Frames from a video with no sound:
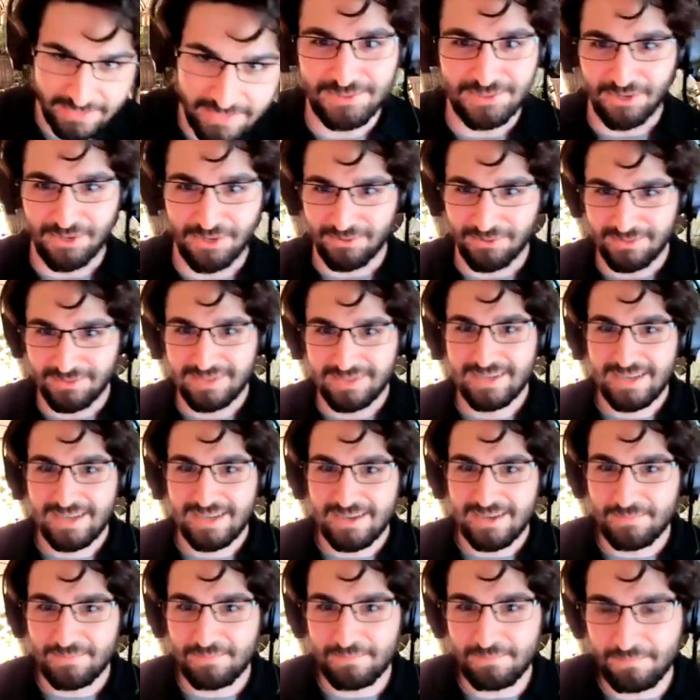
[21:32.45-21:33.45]
So
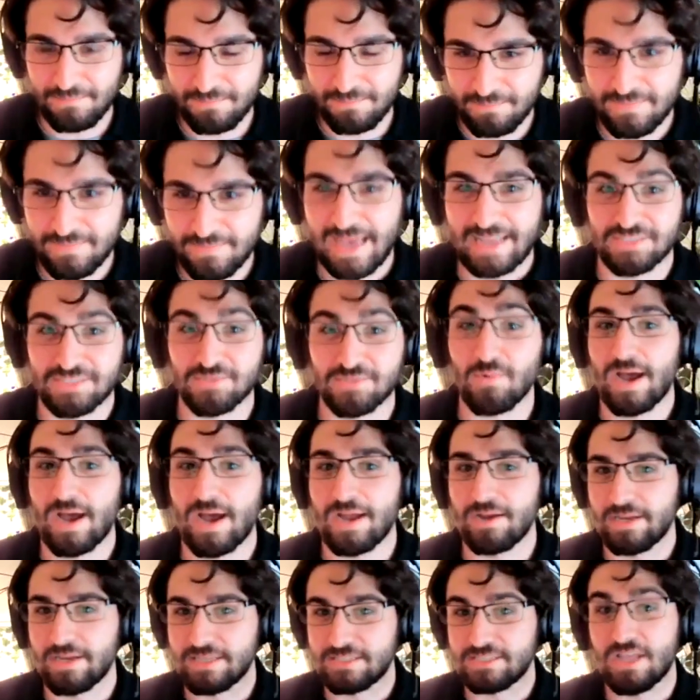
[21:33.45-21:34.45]
that's
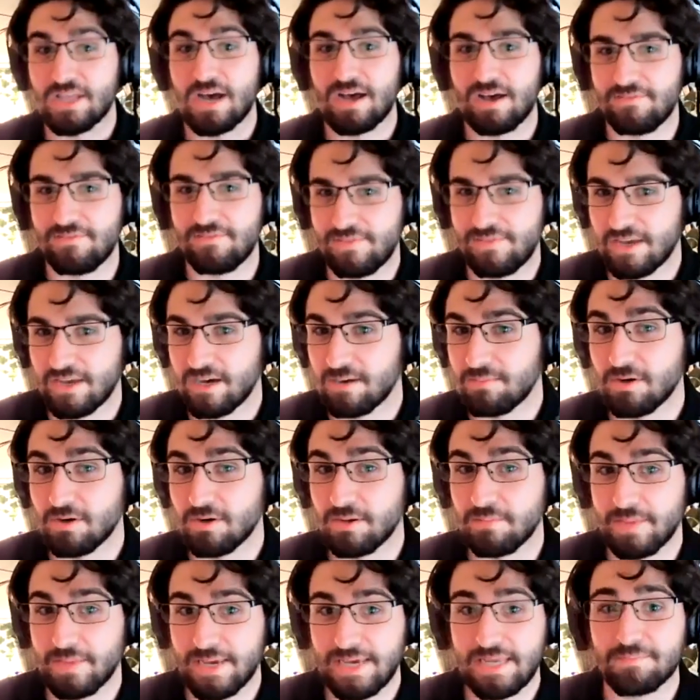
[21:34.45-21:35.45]
why that. it's not
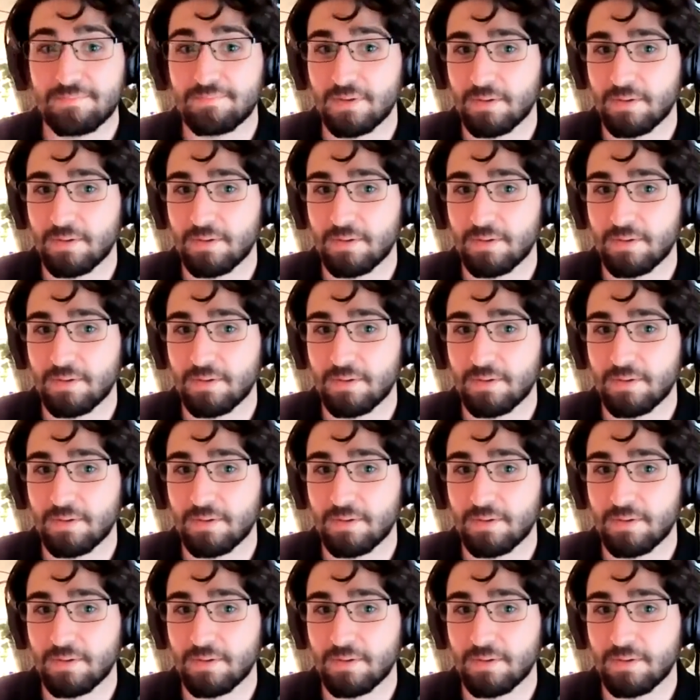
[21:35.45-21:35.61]
available in Maine.